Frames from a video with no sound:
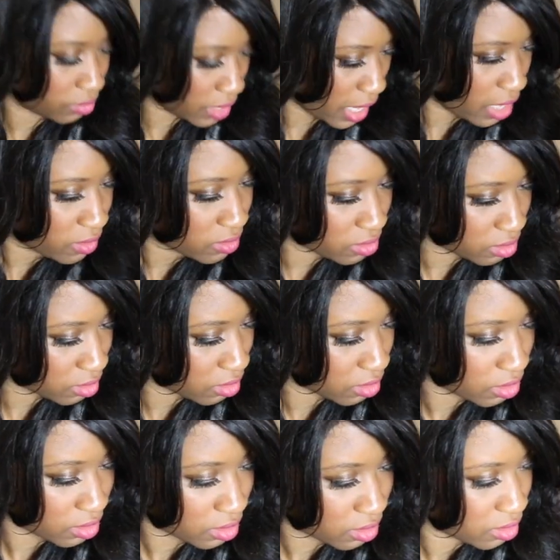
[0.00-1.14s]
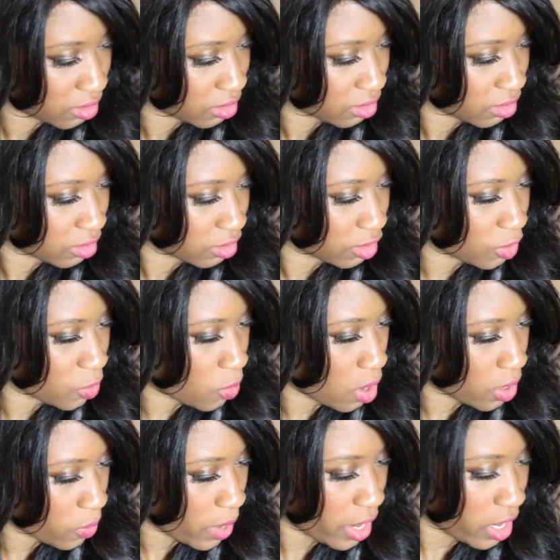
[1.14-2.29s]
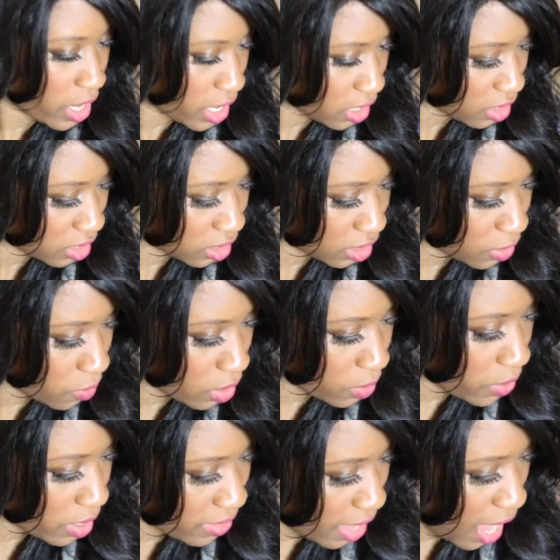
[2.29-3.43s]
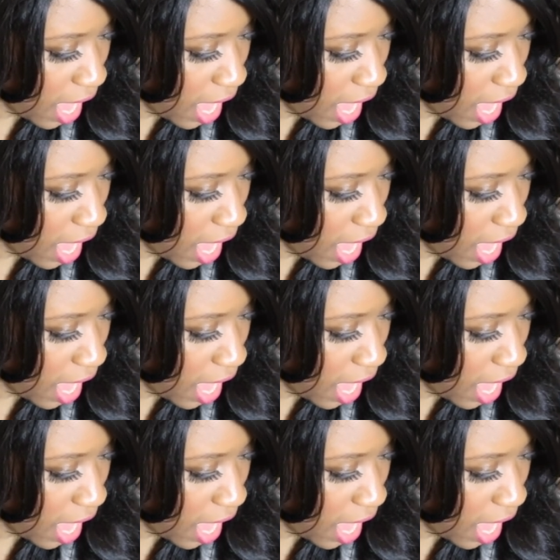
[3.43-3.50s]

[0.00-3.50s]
Yes? You want to wear it. You want to wear the